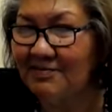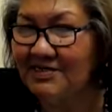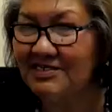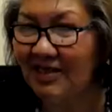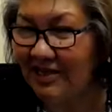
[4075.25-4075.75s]
And
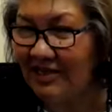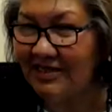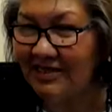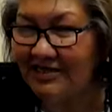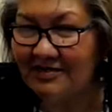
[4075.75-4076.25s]
much like I
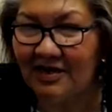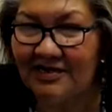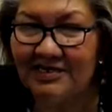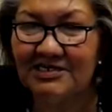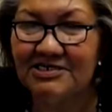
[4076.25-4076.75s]
think I,
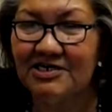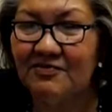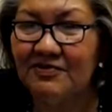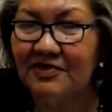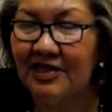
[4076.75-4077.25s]
I did
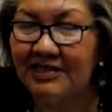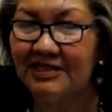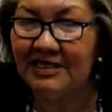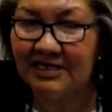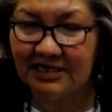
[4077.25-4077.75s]
share with like
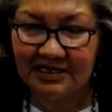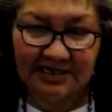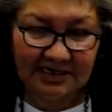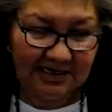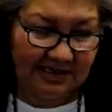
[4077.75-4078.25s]
the
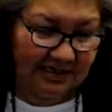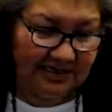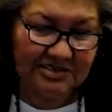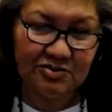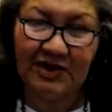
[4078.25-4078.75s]

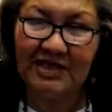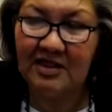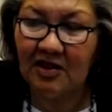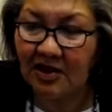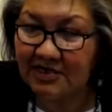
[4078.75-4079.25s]
the
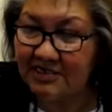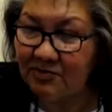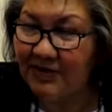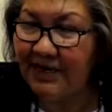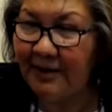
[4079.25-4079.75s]
sweat lodge
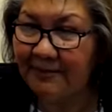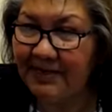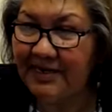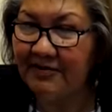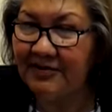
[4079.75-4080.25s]
and what
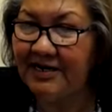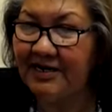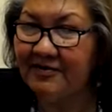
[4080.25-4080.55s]
happened down in